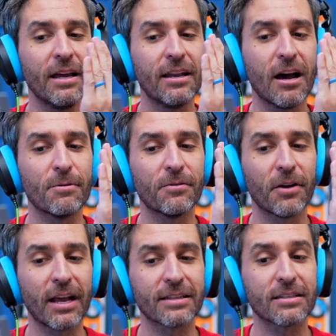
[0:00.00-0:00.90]
Now move your
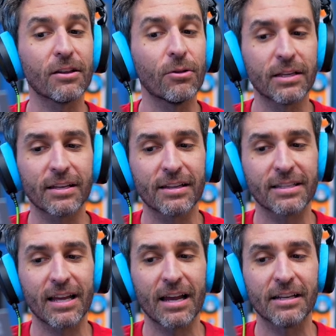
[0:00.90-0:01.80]
hand slowly to the
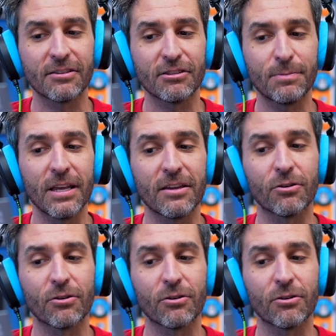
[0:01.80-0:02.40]
side as you speak.